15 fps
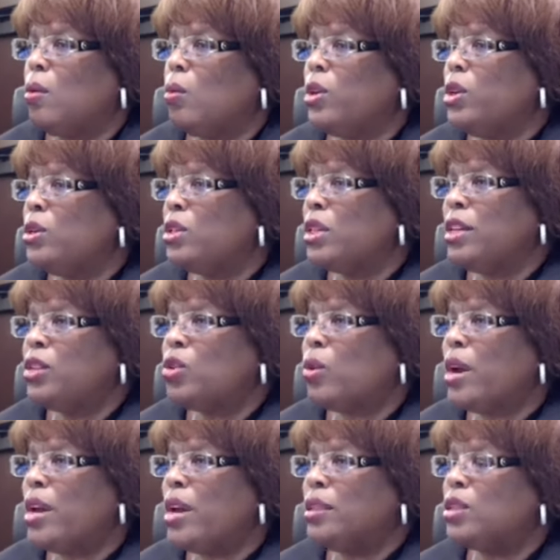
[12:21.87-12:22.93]
When you they say
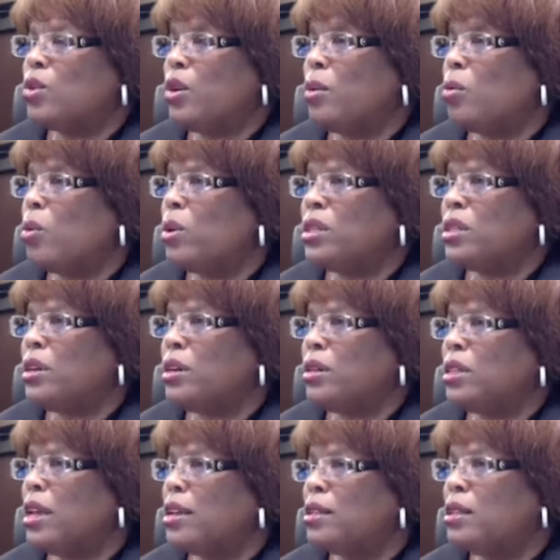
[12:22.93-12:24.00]
transcript, it. was there
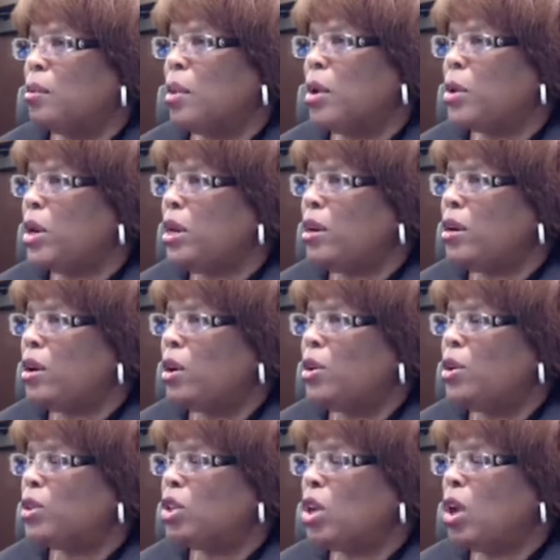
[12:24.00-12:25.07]
testimony, or
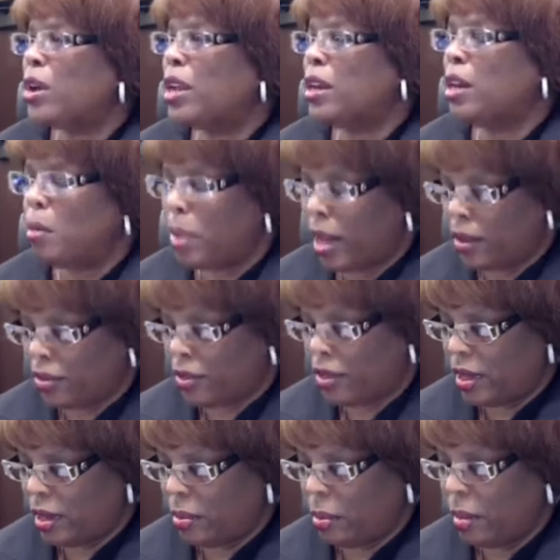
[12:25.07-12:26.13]
you're talking about
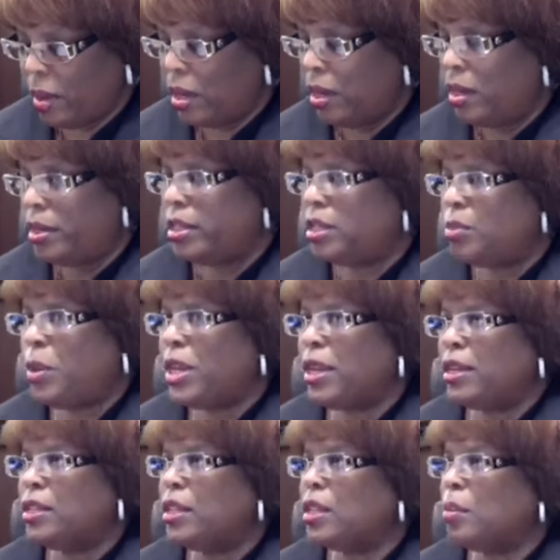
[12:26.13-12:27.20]
them
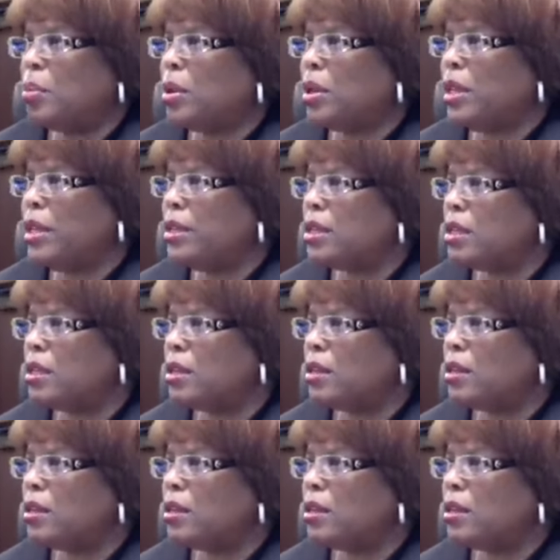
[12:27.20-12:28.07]
speaking to the police?